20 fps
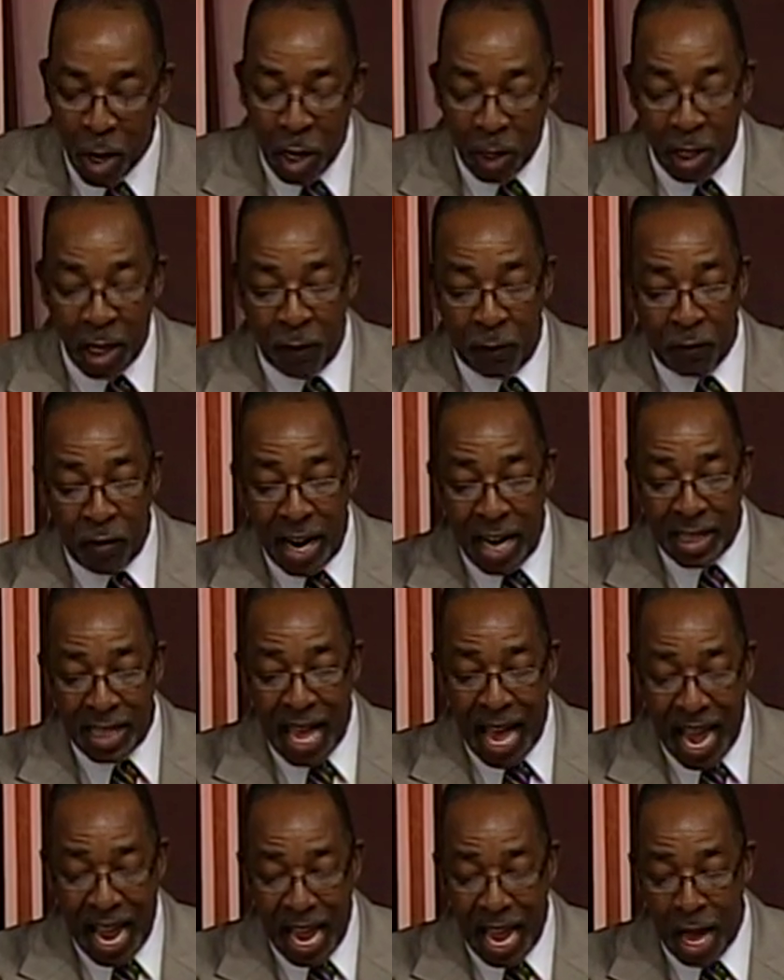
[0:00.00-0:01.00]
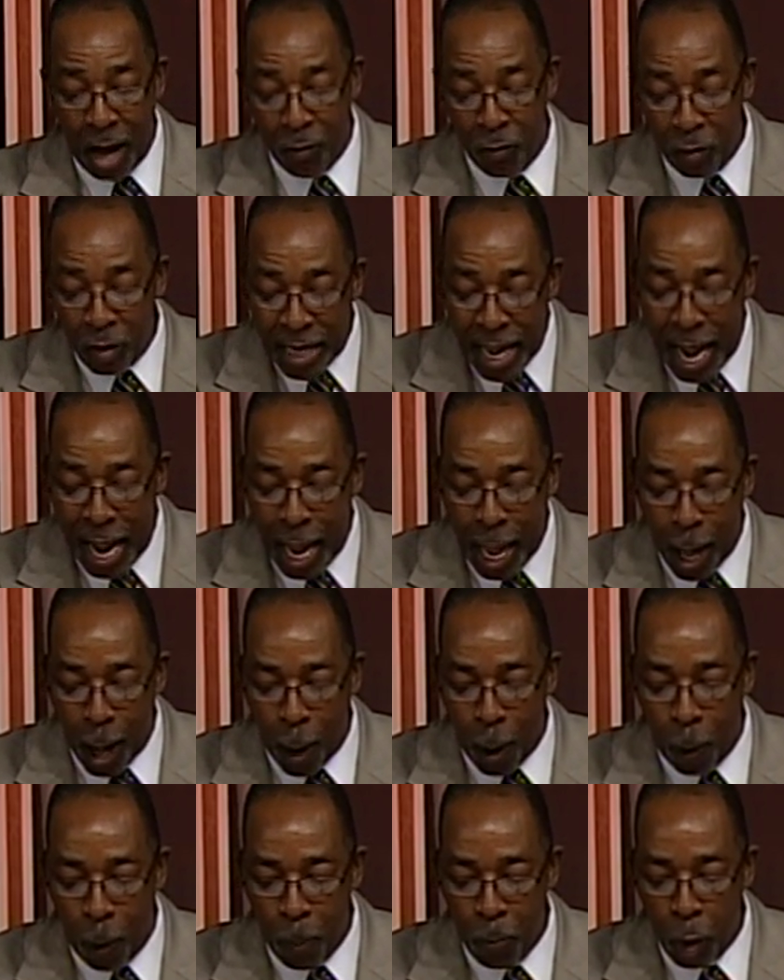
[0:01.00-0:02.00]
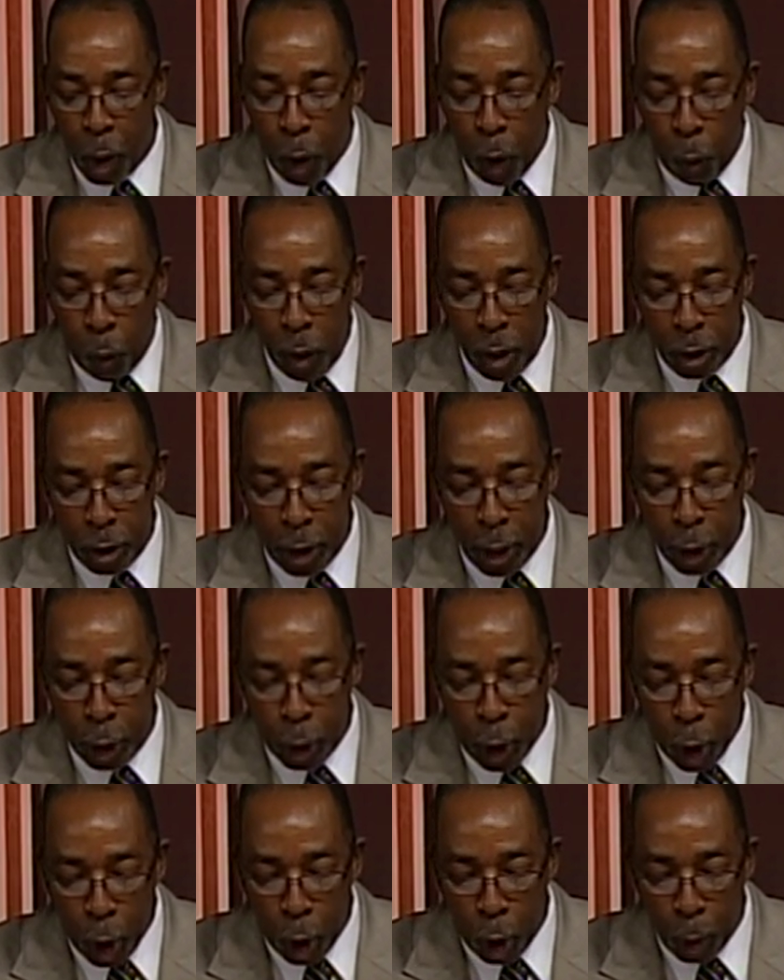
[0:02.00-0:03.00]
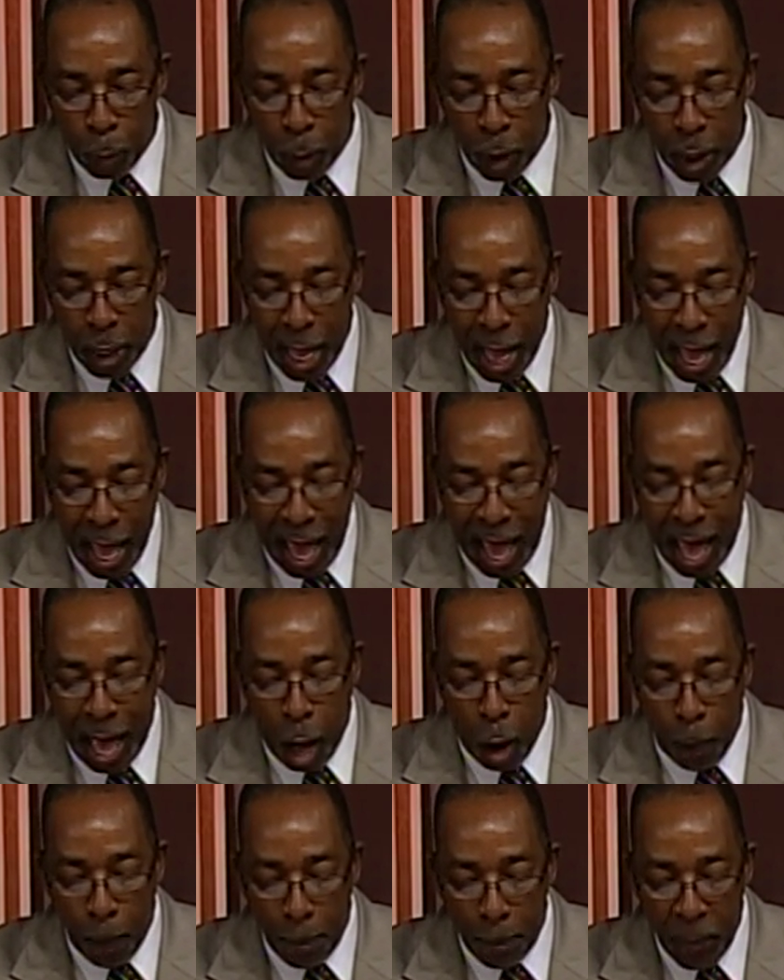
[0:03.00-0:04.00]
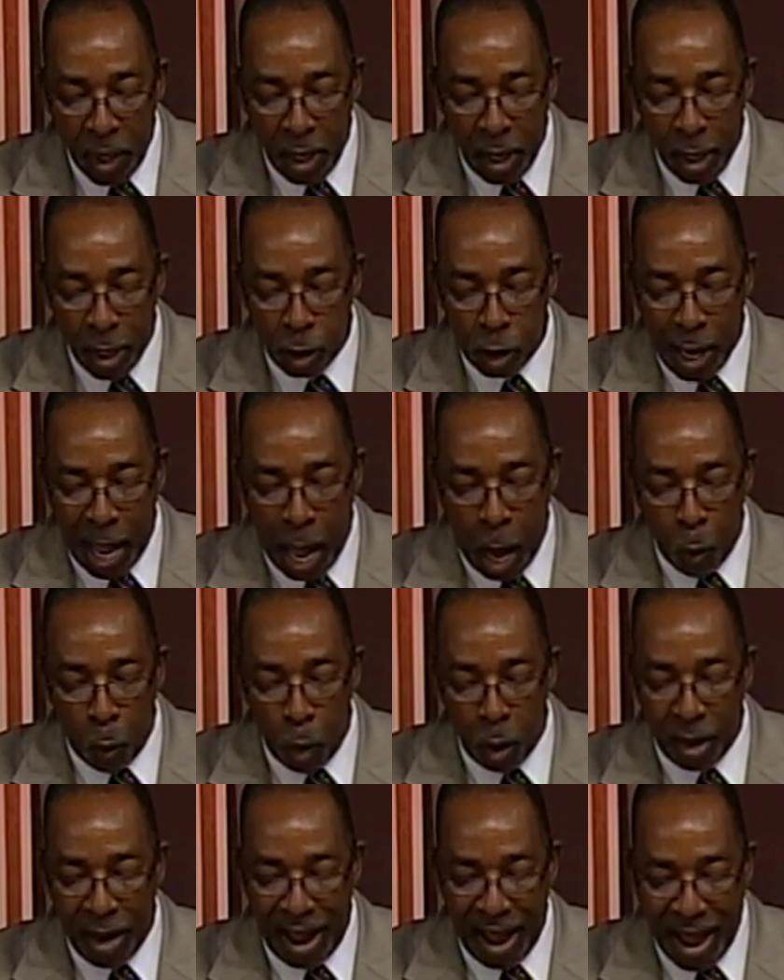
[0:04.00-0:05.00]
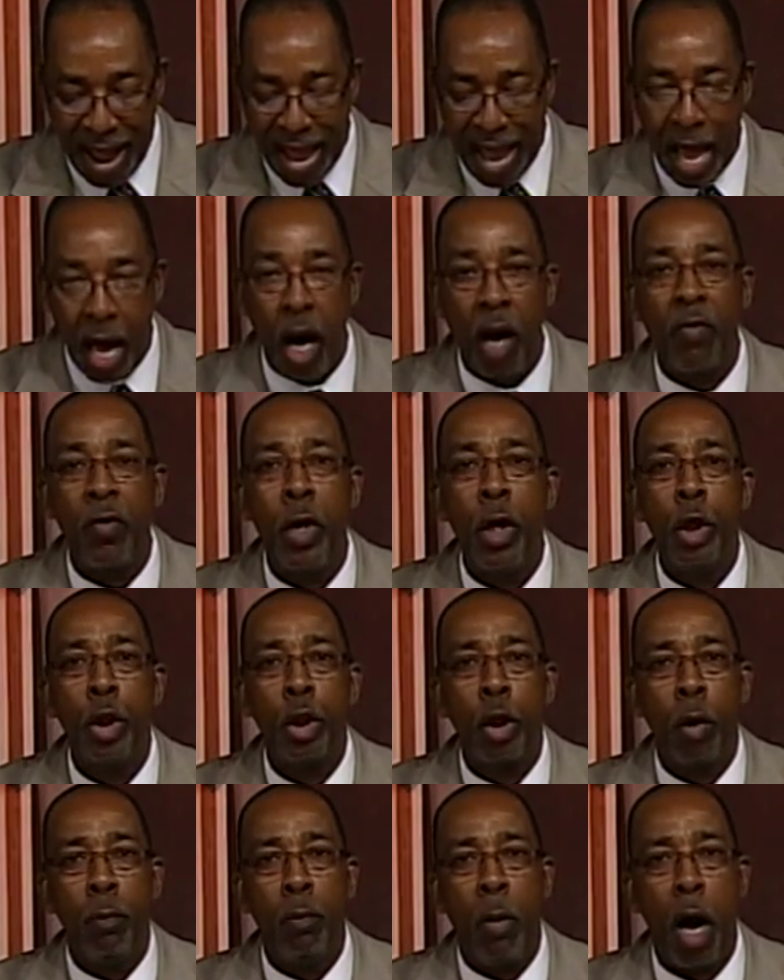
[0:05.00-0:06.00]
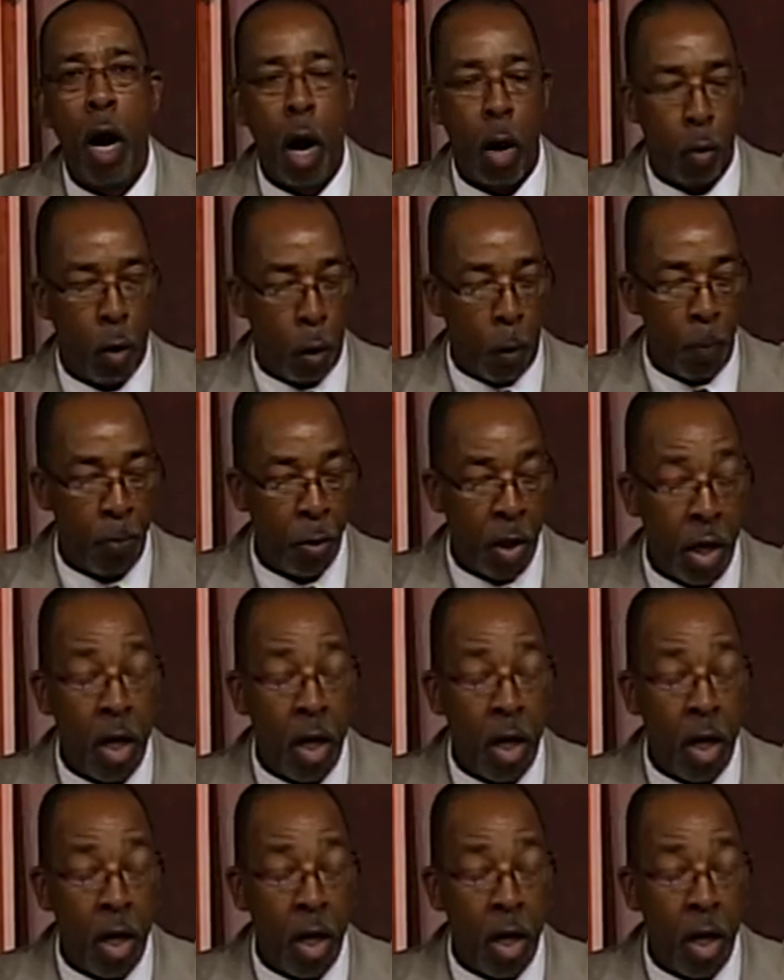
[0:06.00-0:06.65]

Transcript: The faith I have now will determine how much I will have tomorrow.